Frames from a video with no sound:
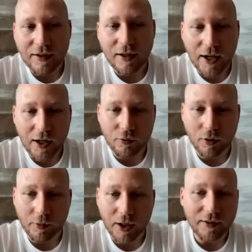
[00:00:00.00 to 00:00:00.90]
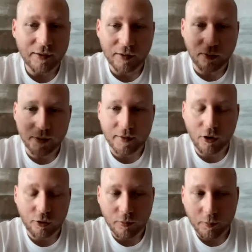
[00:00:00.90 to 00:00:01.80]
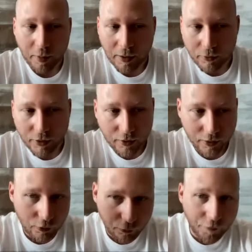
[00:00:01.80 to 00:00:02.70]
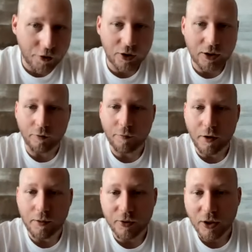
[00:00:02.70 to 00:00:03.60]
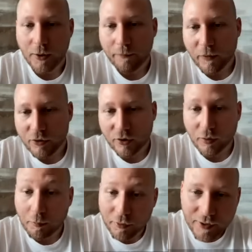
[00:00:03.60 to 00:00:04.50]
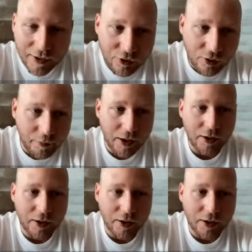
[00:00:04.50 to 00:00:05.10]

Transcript: an airdrop, right? This is obviously not like officially confirmed. It's just a potential Bera